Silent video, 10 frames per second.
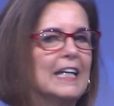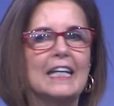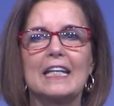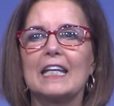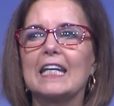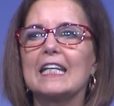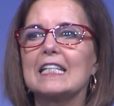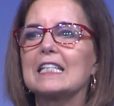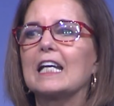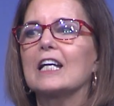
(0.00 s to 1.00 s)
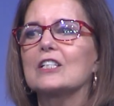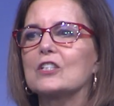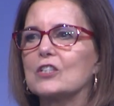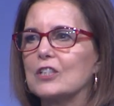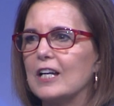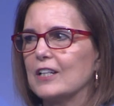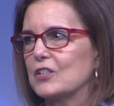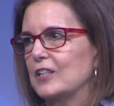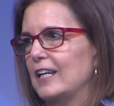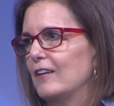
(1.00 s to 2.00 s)
It is
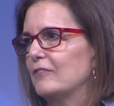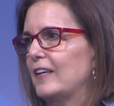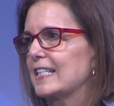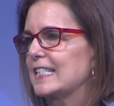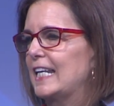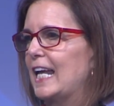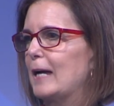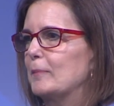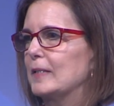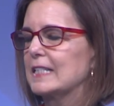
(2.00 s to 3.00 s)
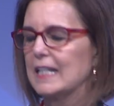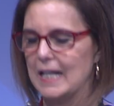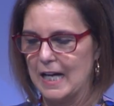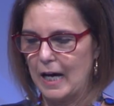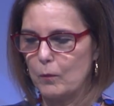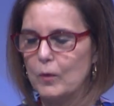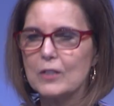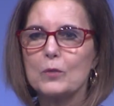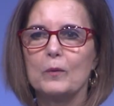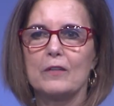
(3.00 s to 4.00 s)
astonishing how fast that happens. I
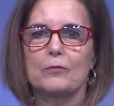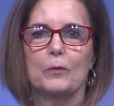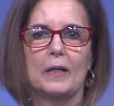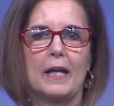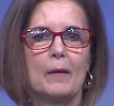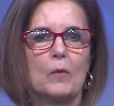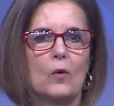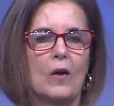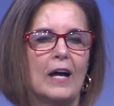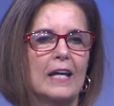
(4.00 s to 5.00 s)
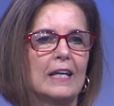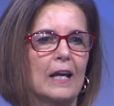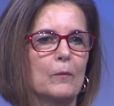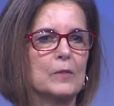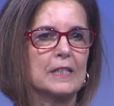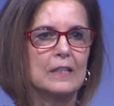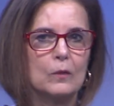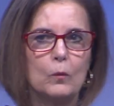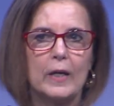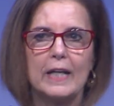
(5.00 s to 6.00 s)
once went for an MRI and I was
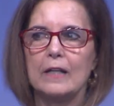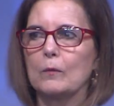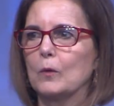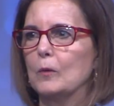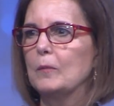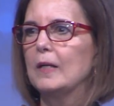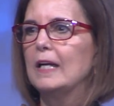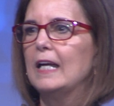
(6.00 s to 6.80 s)
in the waiting room